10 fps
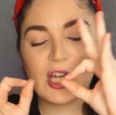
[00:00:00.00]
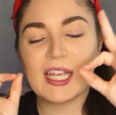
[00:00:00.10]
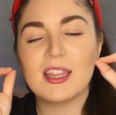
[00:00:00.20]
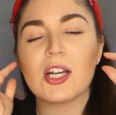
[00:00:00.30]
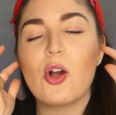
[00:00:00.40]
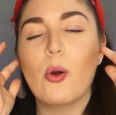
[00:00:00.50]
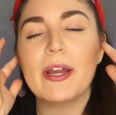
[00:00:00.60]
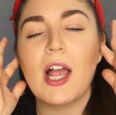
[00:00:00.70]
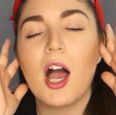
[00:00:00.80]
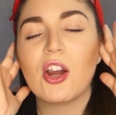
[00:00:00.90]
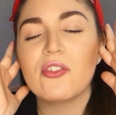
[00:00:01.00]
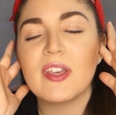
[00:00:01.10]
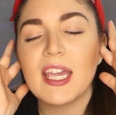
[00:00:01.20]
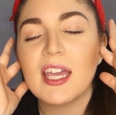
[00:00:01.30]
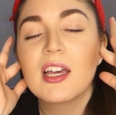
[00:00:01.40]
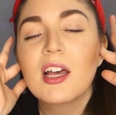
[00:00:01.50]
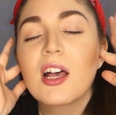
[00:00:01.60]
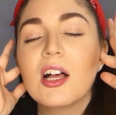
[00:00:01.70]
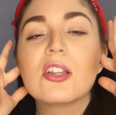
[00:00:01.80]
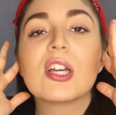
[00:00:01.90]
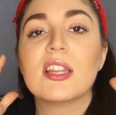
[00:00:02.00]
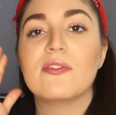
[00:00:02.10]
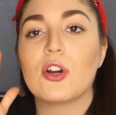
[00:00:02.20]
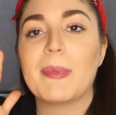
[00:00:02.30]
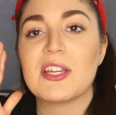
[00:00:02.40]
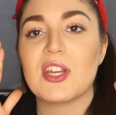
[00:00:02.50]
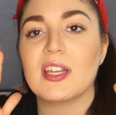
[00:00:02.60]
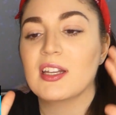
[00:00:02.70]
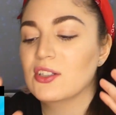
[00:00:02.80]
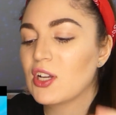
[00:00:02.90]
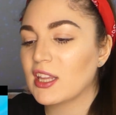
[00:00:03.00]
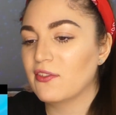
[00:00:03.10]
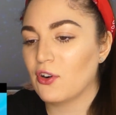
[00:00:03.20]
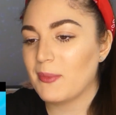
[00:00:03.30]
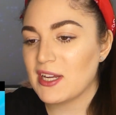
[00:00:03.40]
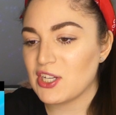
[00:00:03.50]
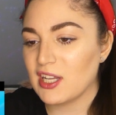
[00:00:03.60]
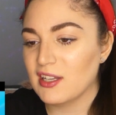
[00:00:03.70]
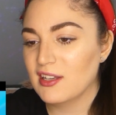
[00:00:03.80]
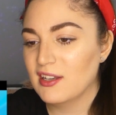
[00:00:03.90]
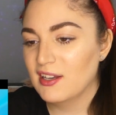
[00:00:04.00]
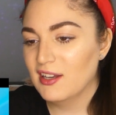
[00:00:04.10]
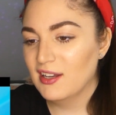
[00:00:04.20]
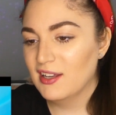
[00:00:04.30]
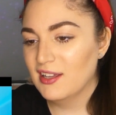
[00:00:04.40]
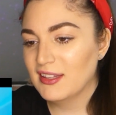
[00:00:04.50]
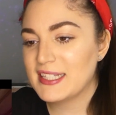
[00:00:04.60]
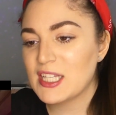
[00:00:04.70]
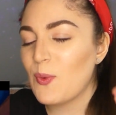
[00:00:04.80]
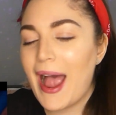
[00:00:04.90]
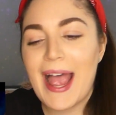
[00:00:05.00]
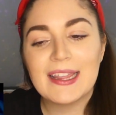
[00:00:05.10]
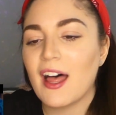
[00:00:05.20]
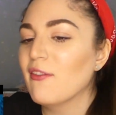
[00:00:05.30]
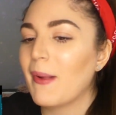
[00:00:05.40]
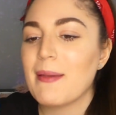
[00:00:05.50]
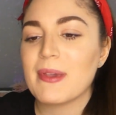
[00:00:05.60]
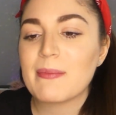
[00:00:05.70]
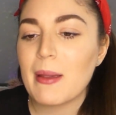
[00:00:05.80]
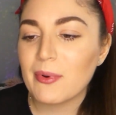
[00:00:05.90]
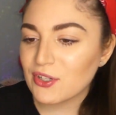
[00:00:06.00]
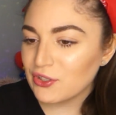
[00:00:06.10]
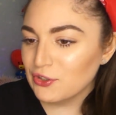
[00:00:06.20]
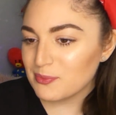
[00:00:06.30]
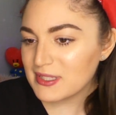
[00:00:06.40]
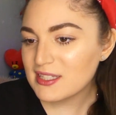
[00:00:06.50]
at the choreography. Look at the formation. Look at the formation. This is why I love my big member group.